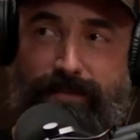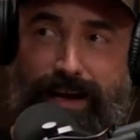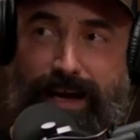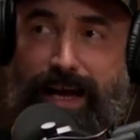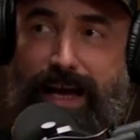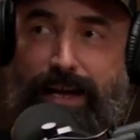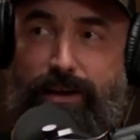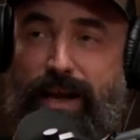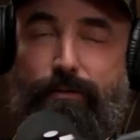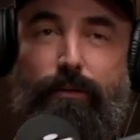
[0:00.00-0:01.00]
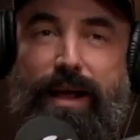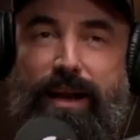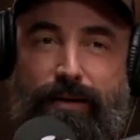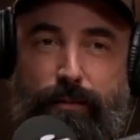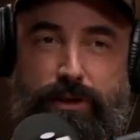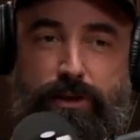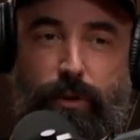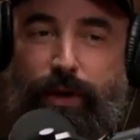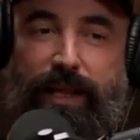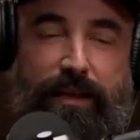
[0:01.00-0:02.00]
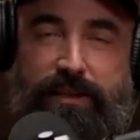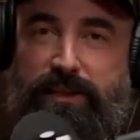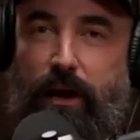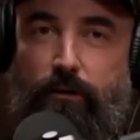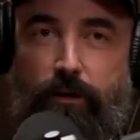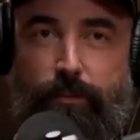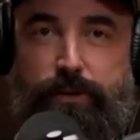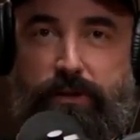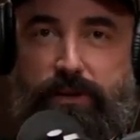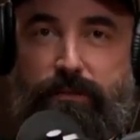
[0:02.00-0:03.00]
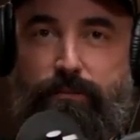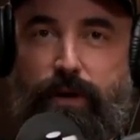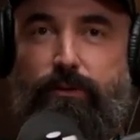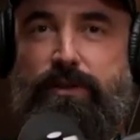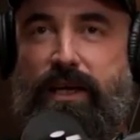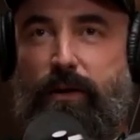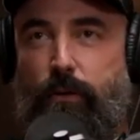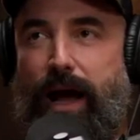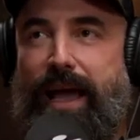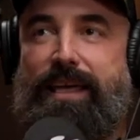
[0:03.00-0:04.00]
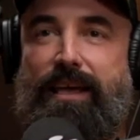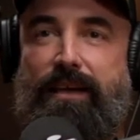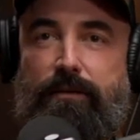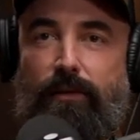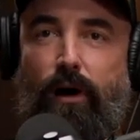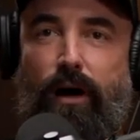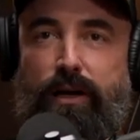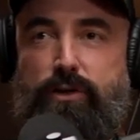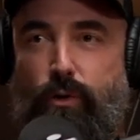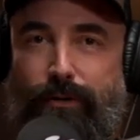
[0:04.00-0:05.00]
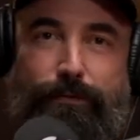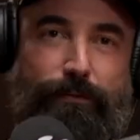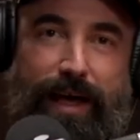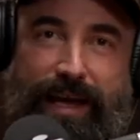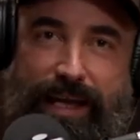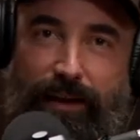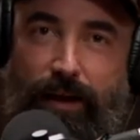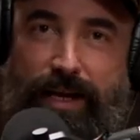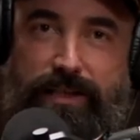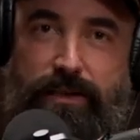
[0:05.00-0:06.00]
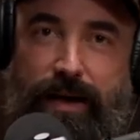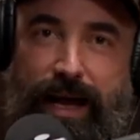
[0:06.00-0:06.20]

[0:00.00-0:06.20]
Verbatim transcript: uh, never ran a commercial. We let scout groups use it, but it was a hike-in lodge or a fly-in lodge.